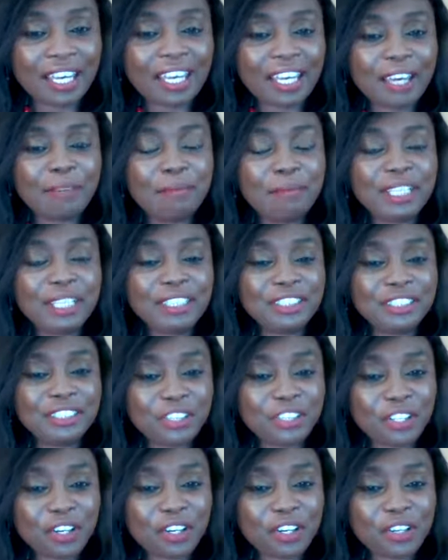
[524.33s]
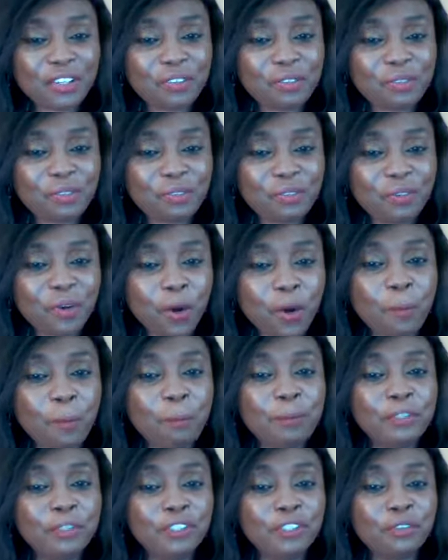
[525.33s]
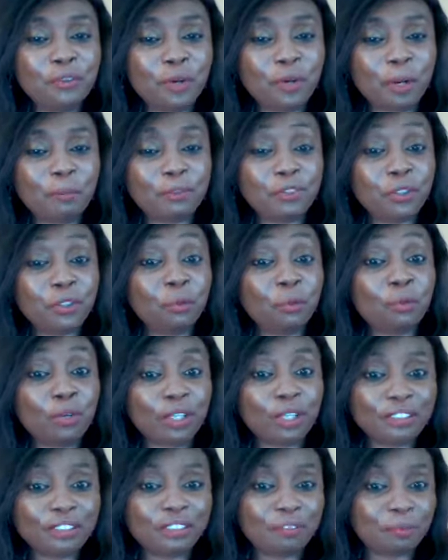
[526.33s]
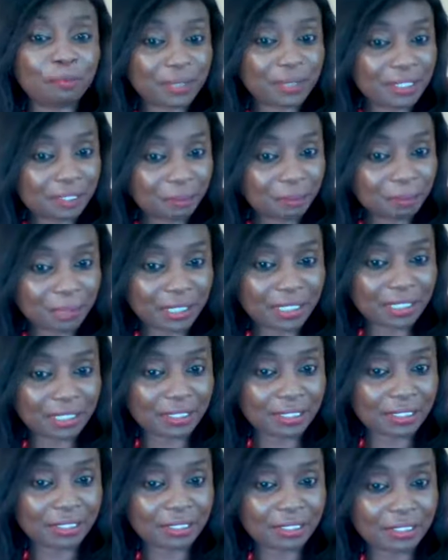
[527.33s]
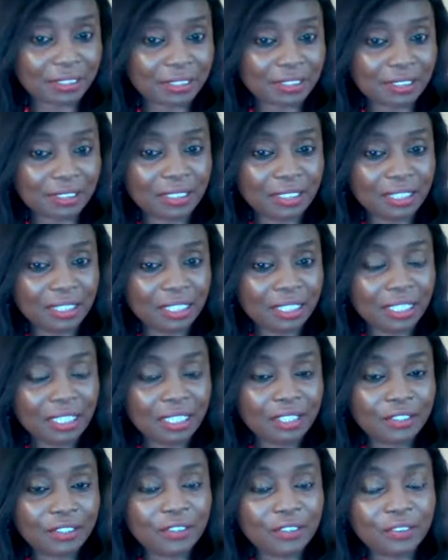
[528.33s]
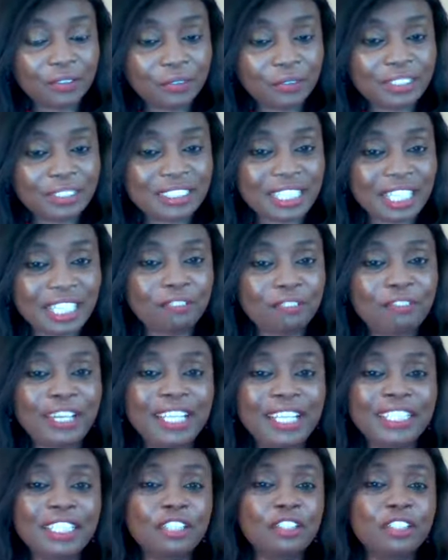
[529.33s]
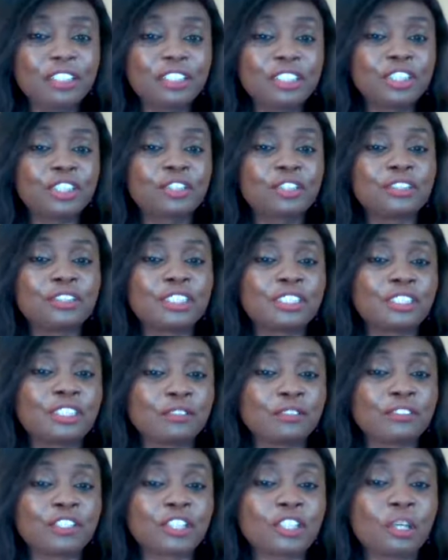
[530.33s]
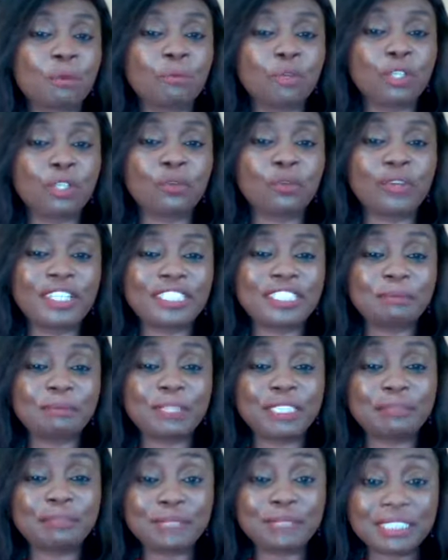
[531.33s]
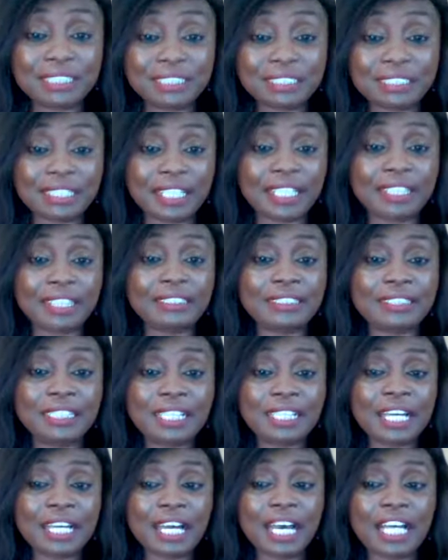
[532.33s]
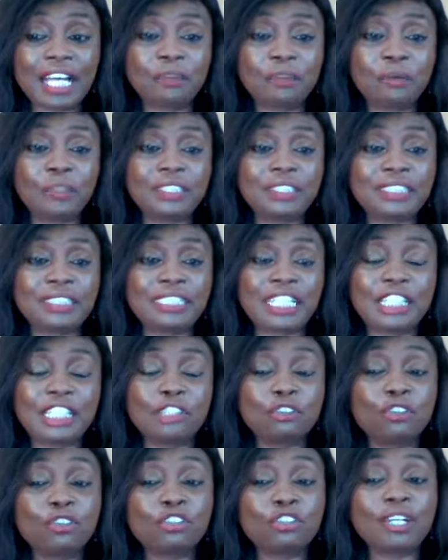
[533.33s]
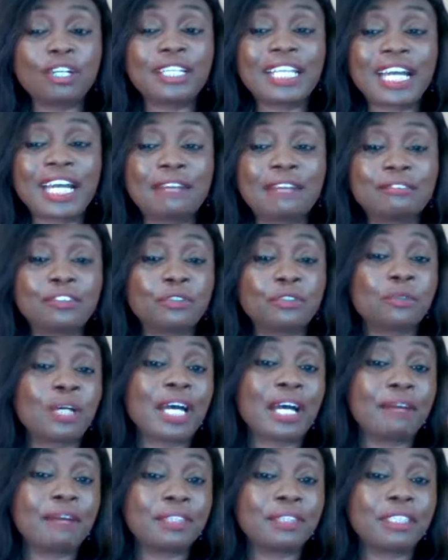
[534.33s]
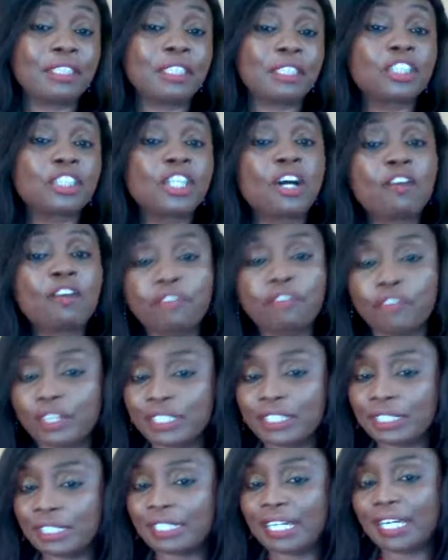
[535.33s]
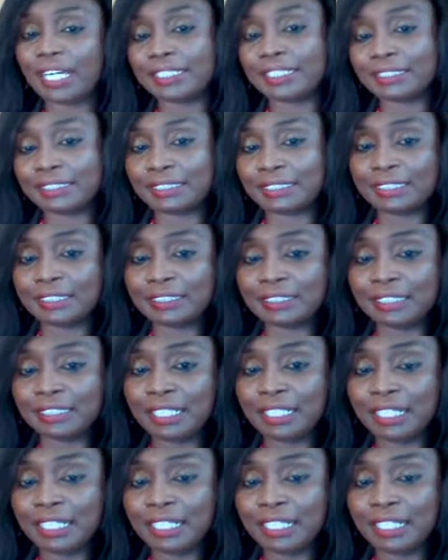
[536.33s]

A mentor will open you up to a world of possibilities. You know, it's like riding on the shoulders of someone who has made mistakes and who is saying, You do not have to have it the tough way that I did.